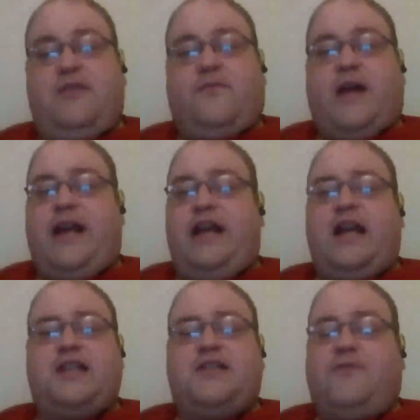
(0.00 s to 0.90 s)

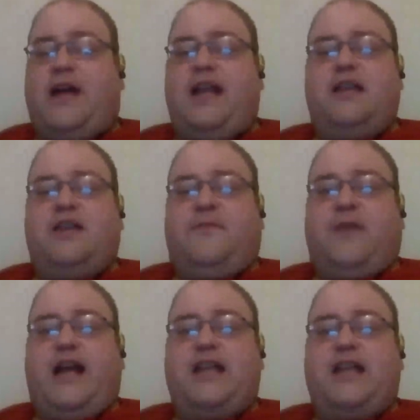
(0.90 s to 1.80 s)
the Friday